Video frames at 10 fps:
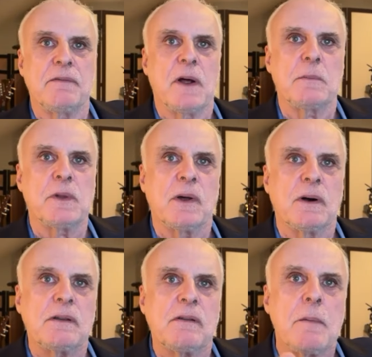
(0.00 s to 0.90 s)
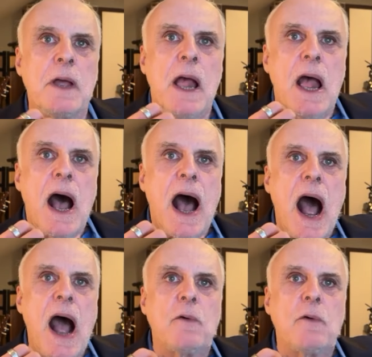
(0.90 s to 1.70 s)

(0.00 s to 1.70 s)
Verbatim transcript: I've known him a long time. I